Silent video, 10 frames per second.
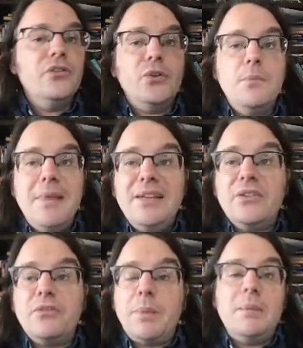to
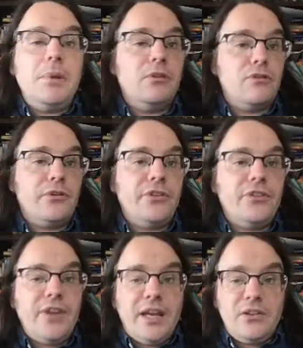millions of people across the
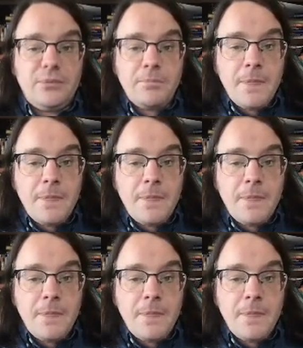state.